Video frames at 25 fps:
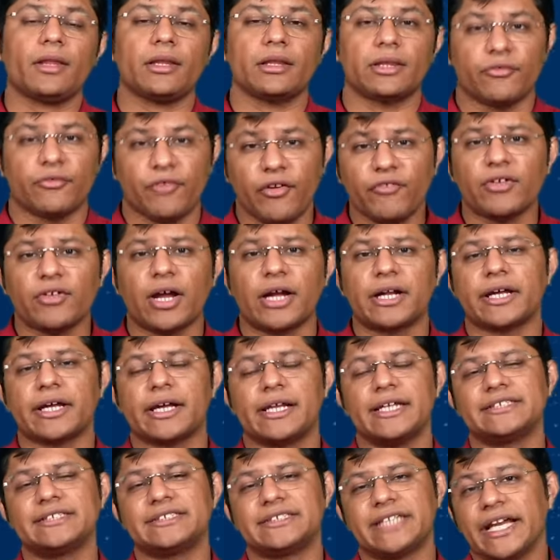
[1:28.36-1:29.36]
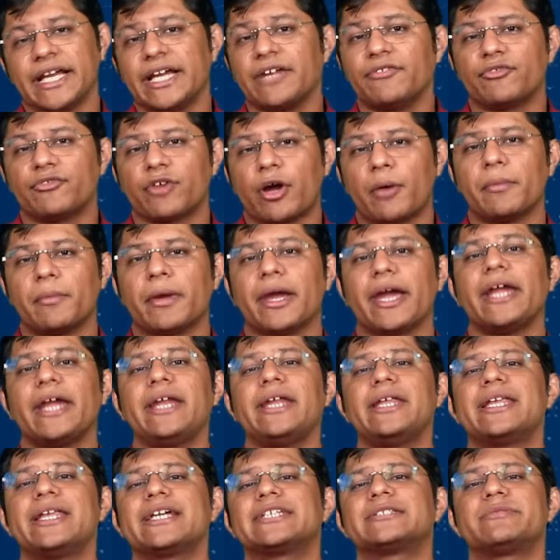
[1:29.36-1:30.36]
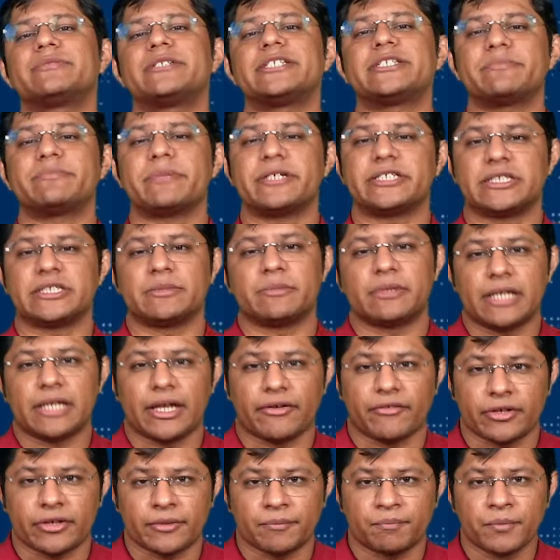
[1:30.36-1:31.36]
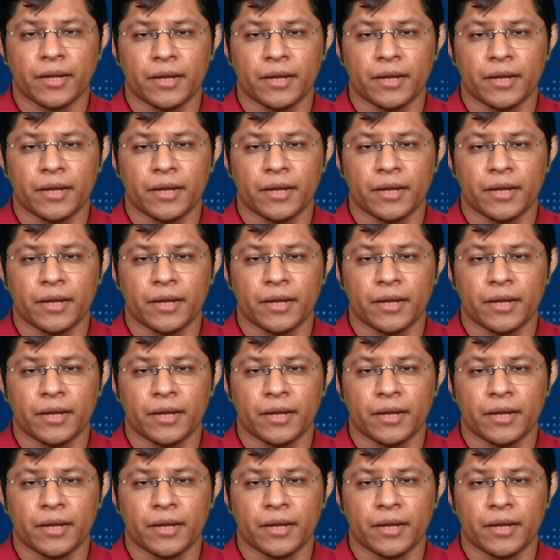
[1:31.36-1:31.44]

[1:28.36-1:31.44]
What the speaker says: The fifth article is taken from Indian Express, page number 11.